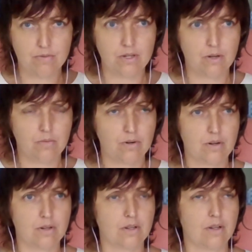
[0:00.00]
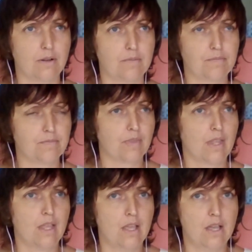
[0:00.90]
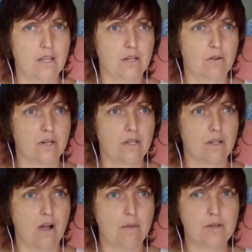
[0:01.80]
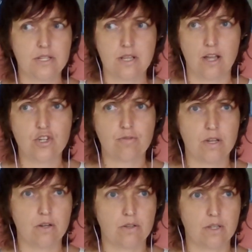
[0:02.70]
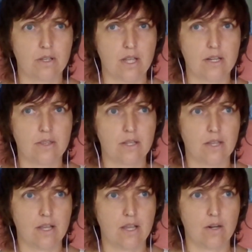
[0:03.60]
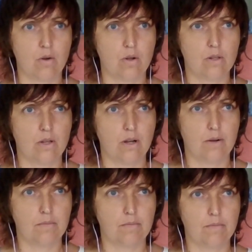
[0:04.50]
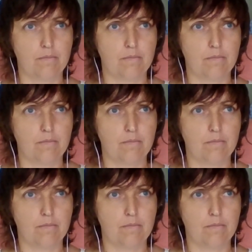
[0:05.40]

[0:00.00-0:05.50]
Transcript: were, in a communist country, anything like it all,